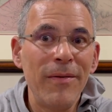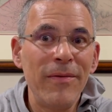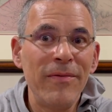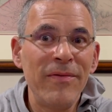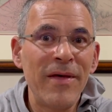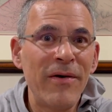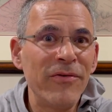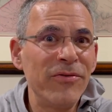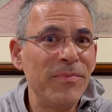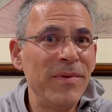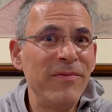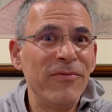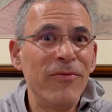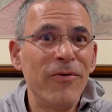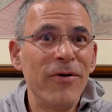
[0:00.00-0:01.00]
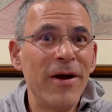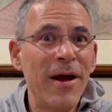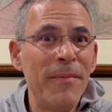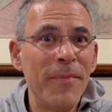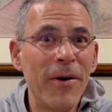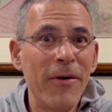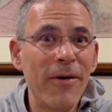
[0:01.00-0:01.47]
that was before
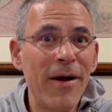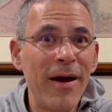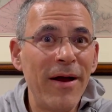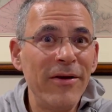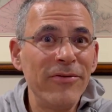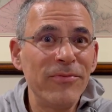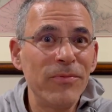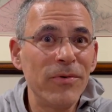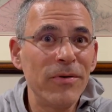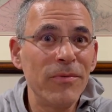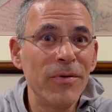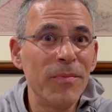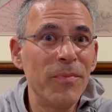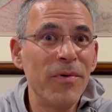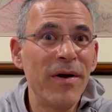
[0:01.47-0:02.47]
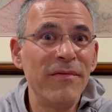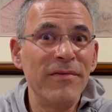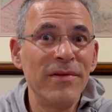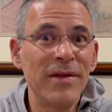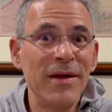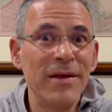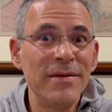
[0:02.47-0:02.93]
MRIs were, were
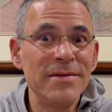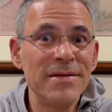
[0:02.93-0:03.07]
prevalent.